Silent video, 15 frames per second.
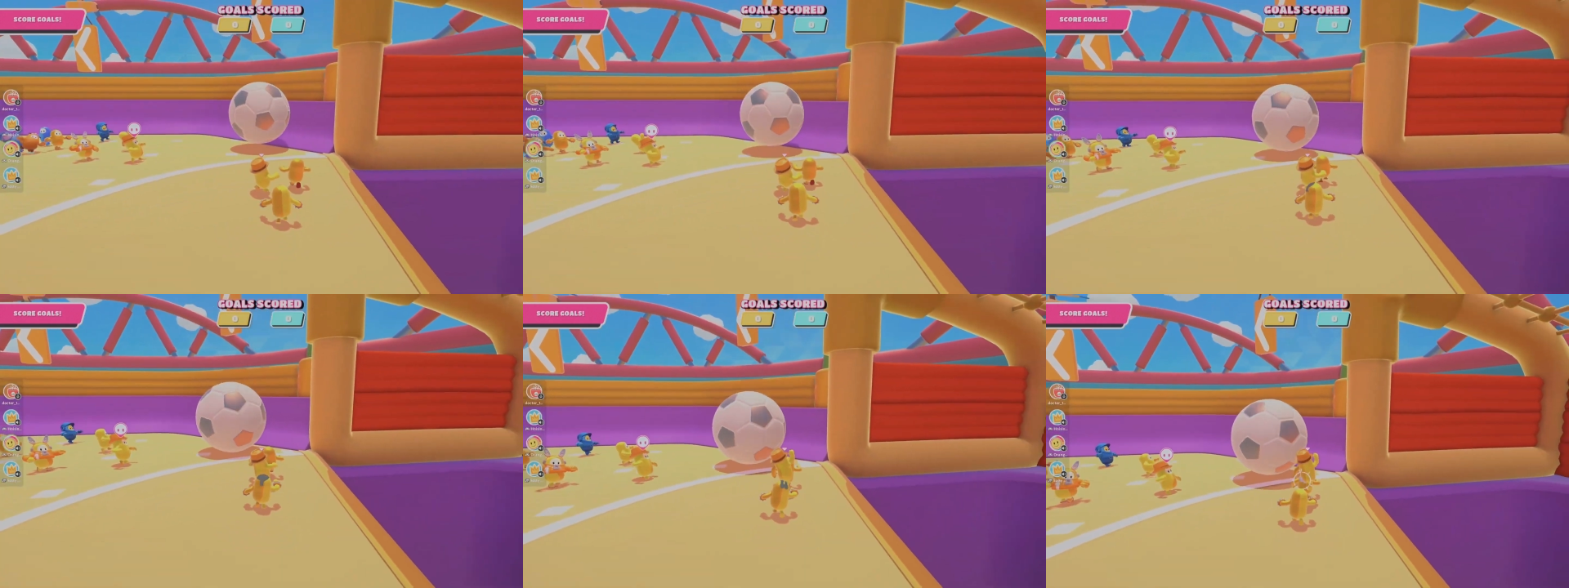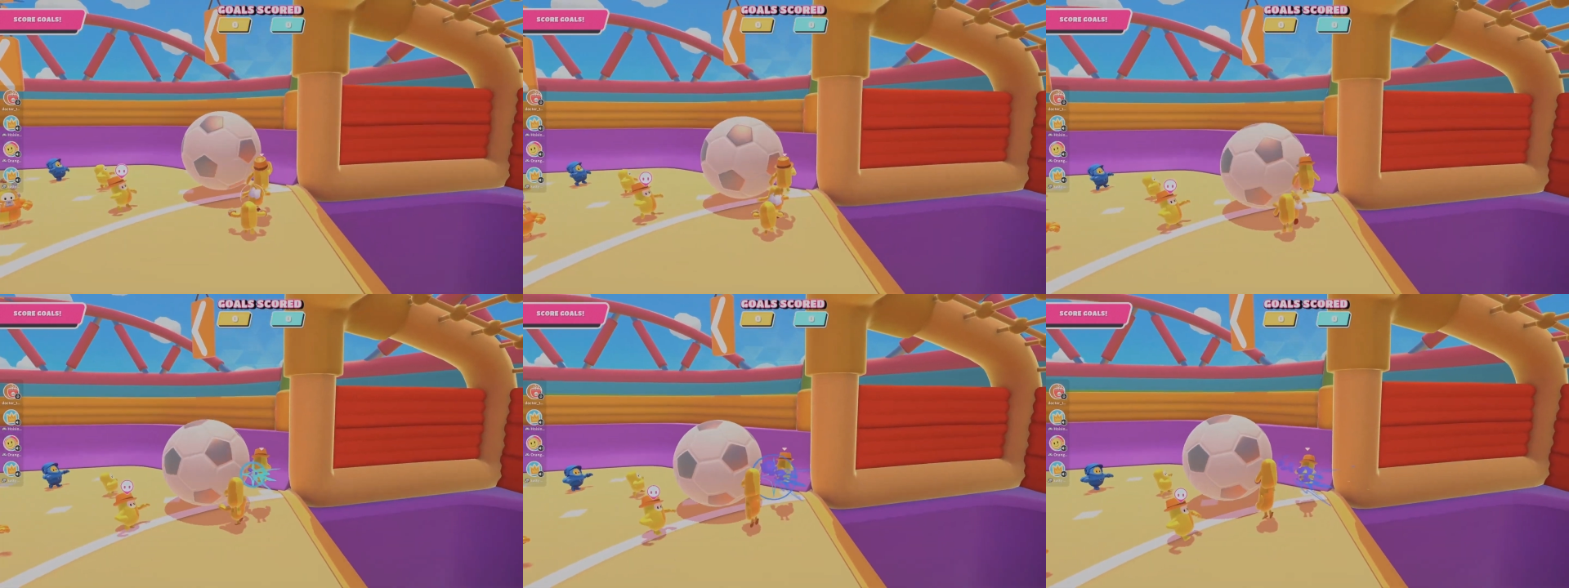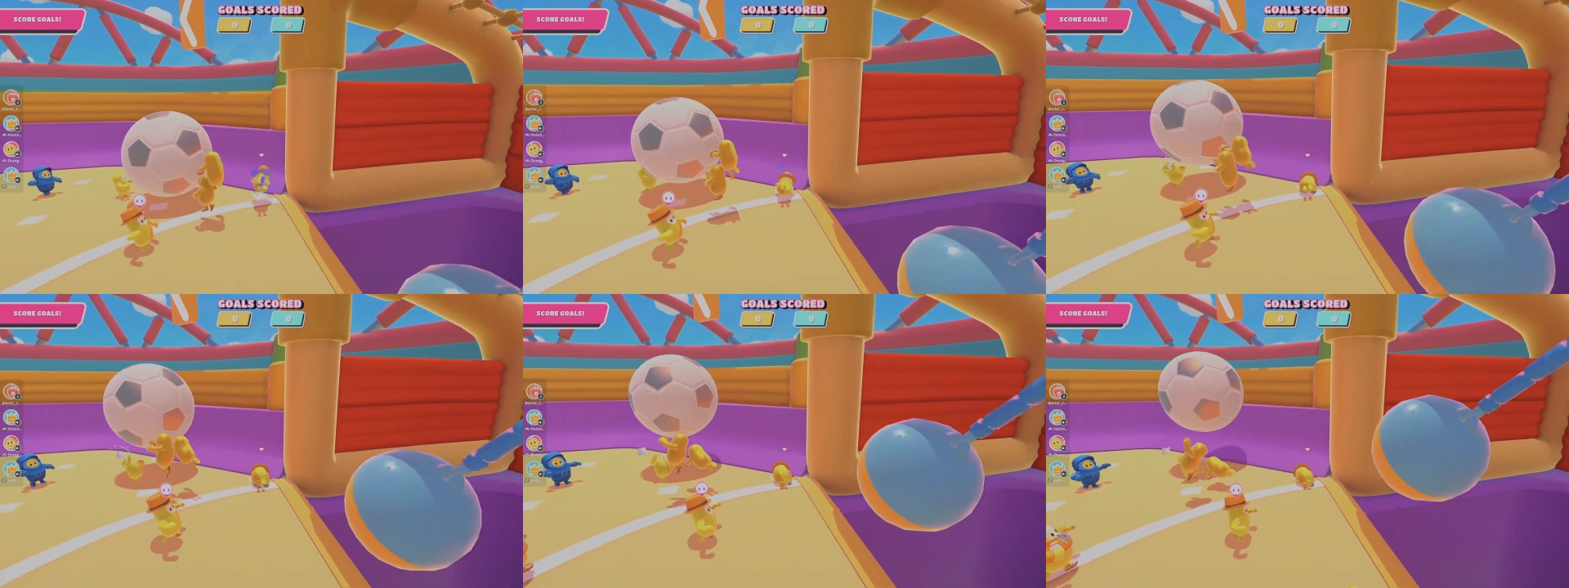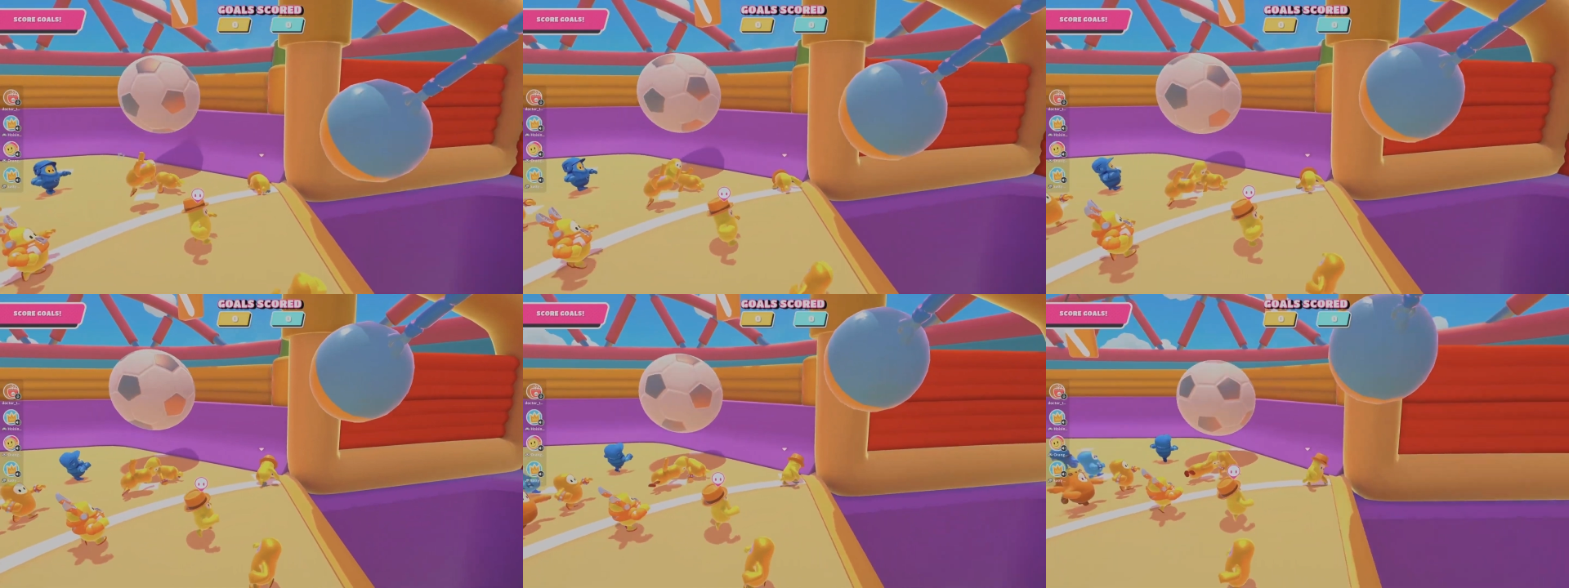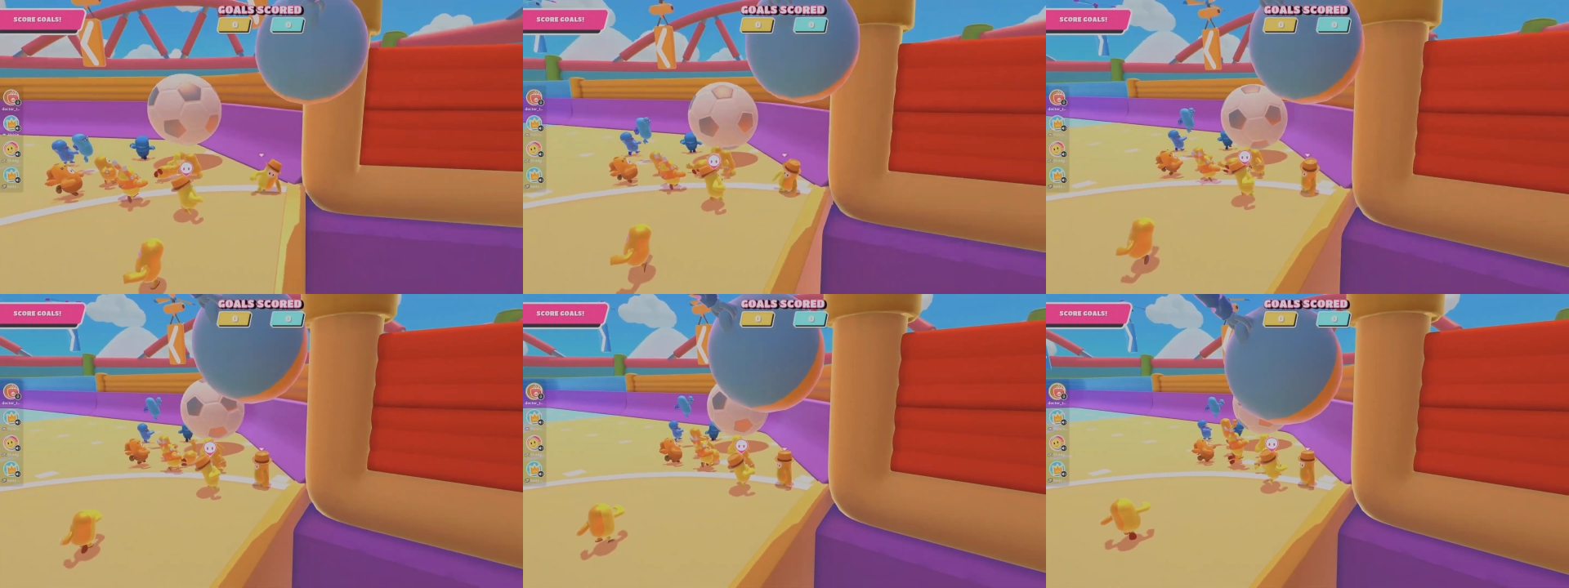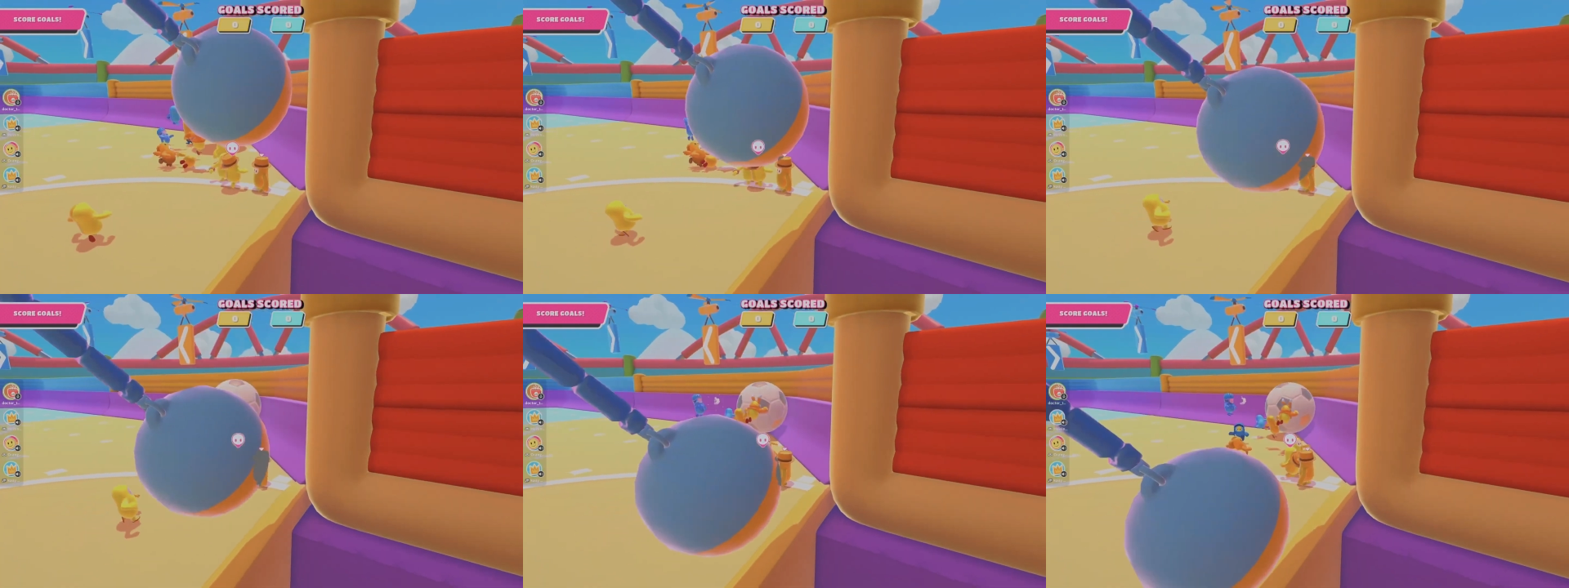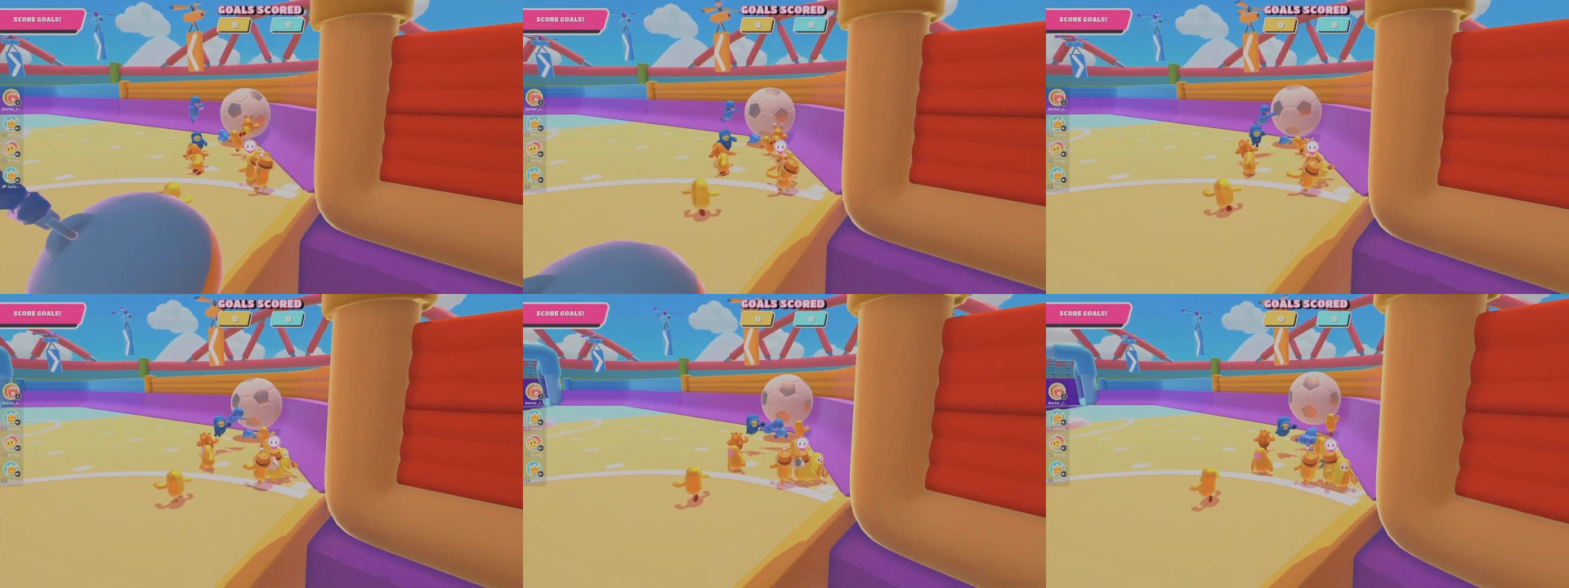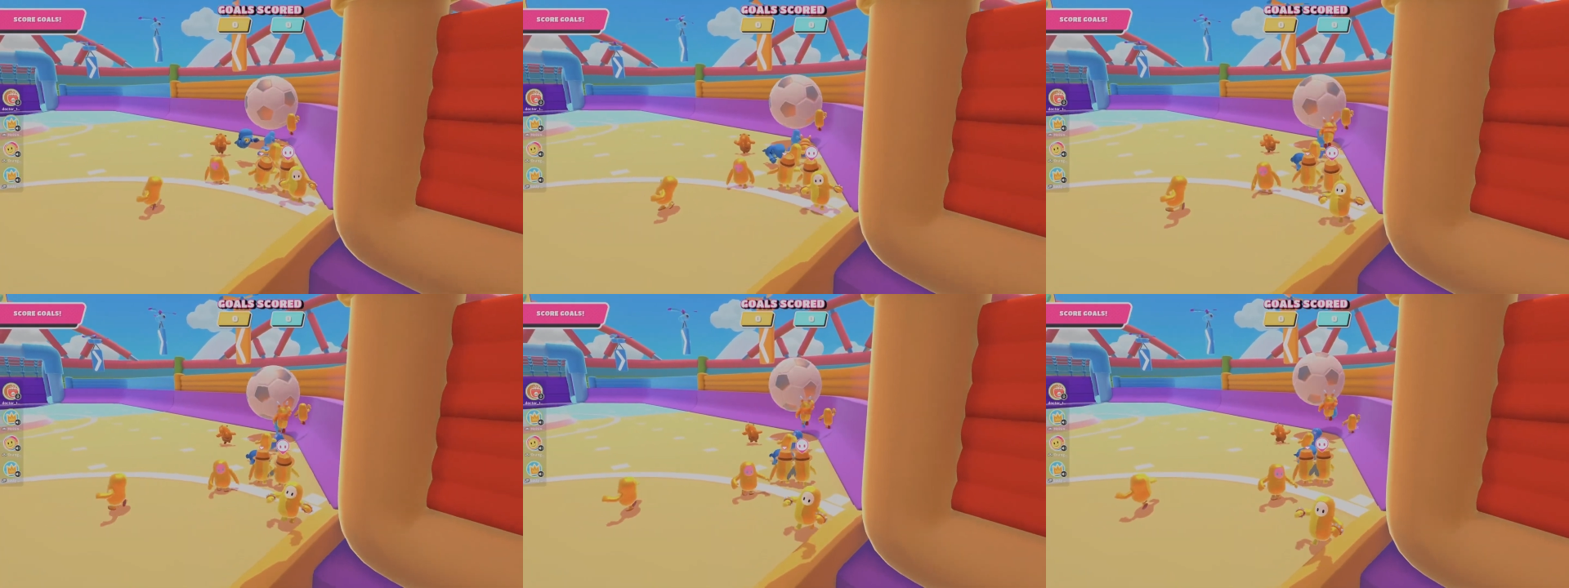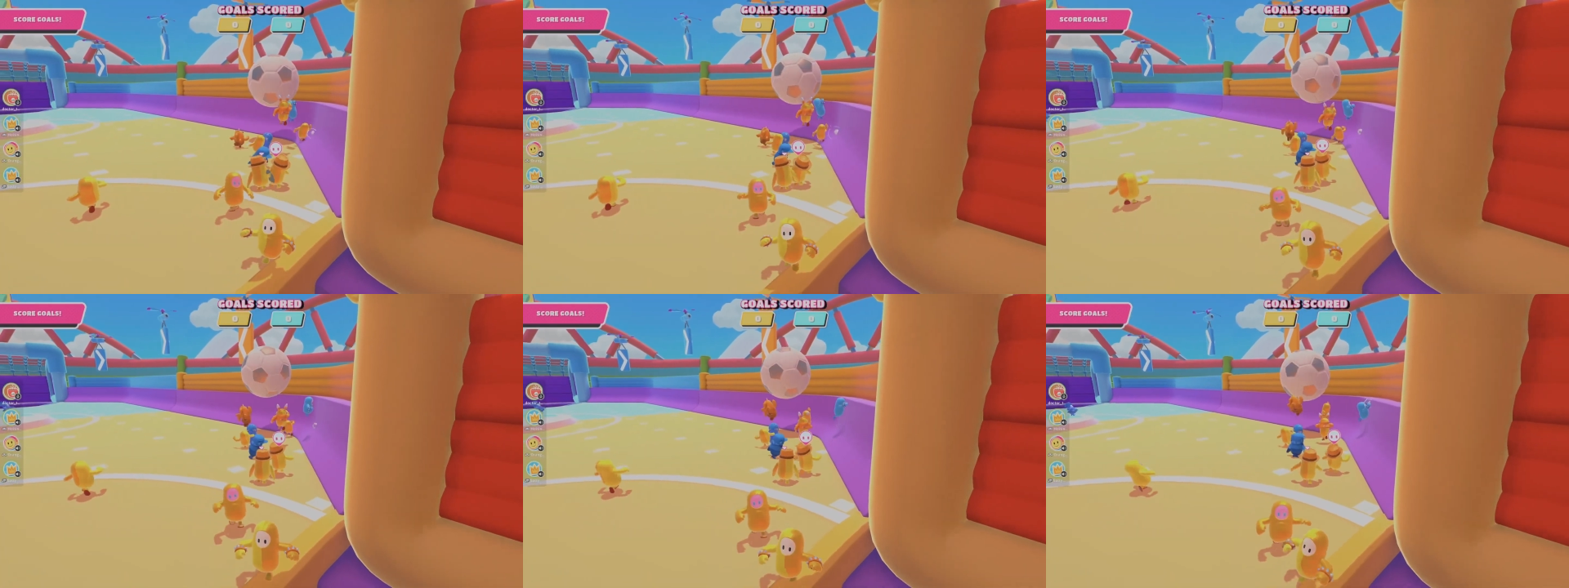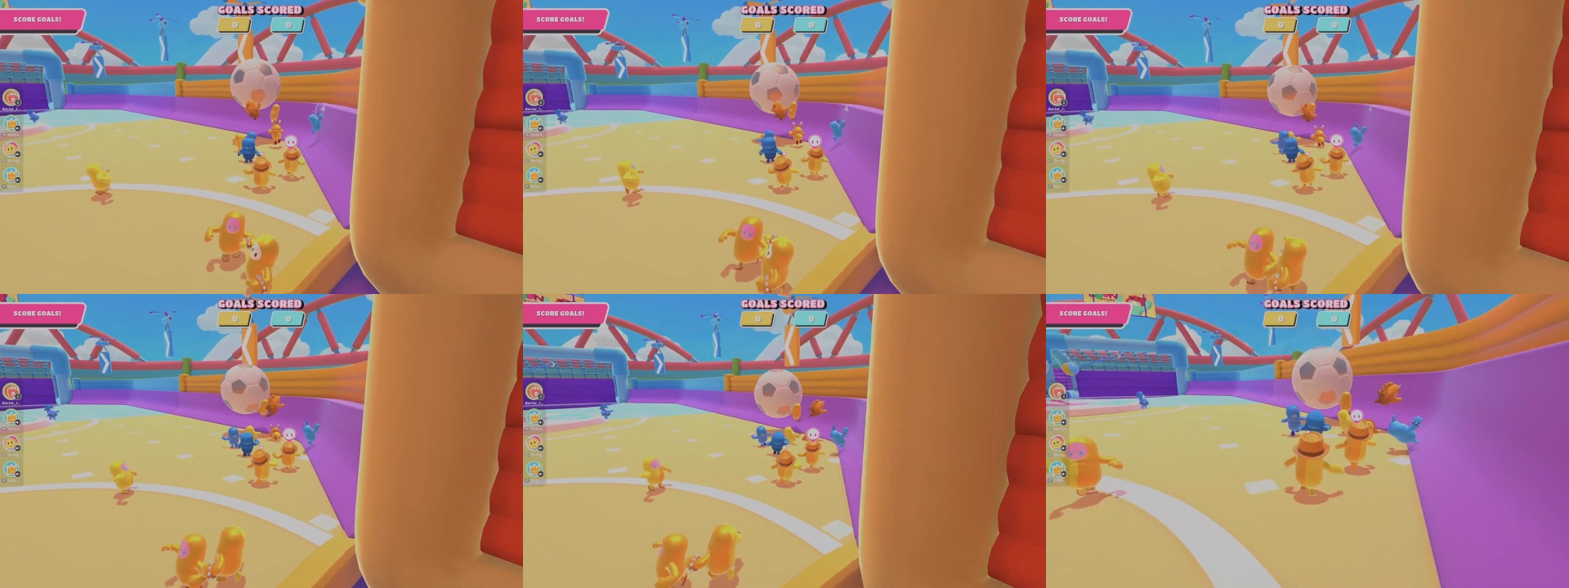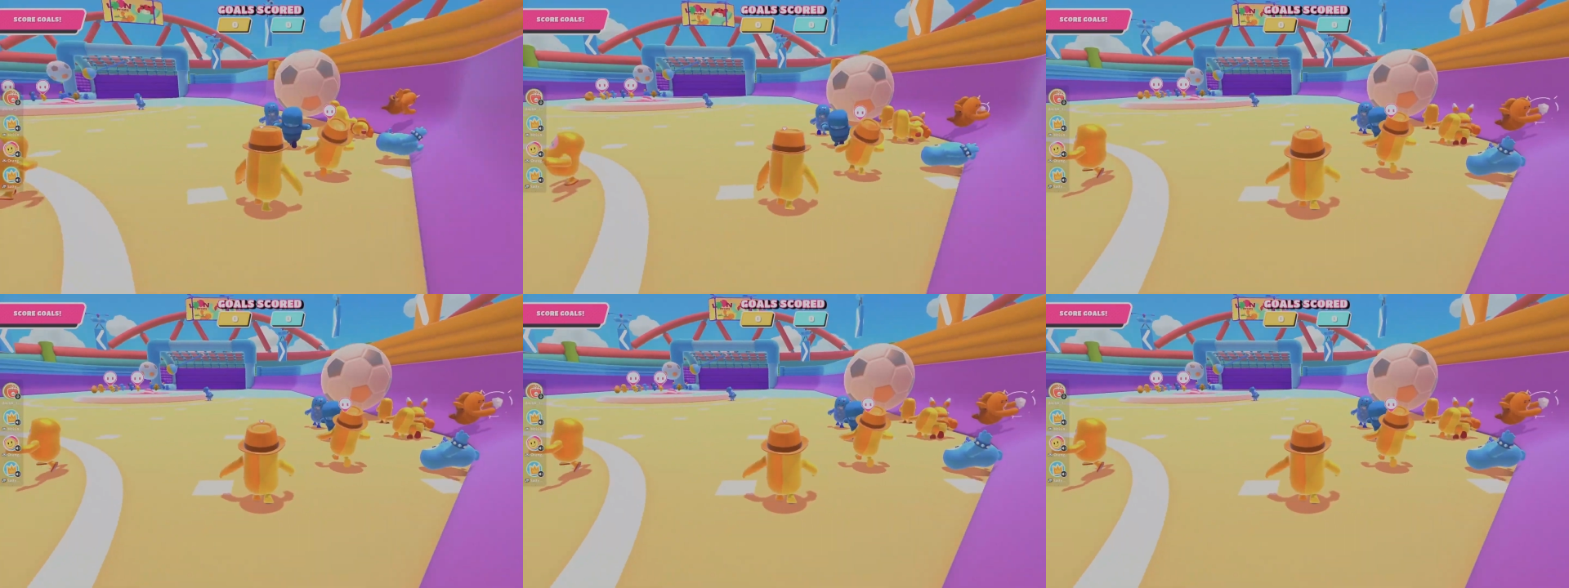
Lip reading: (no speaker visible)